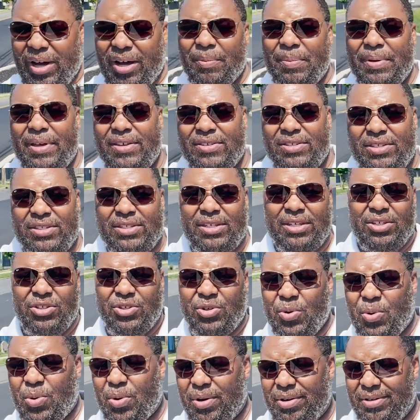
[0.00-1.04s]
because the tennis
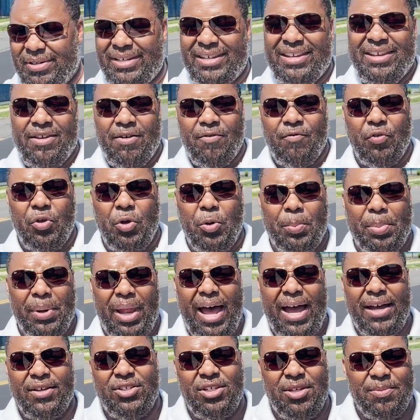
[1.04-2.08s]
court view
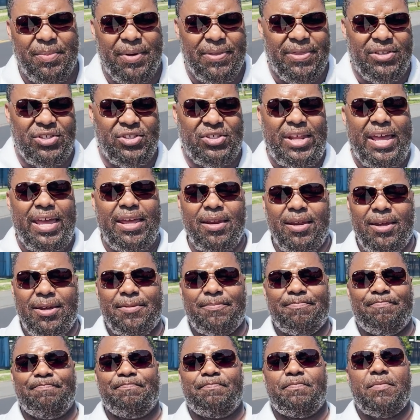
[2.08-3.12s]
blocks it, but the stadium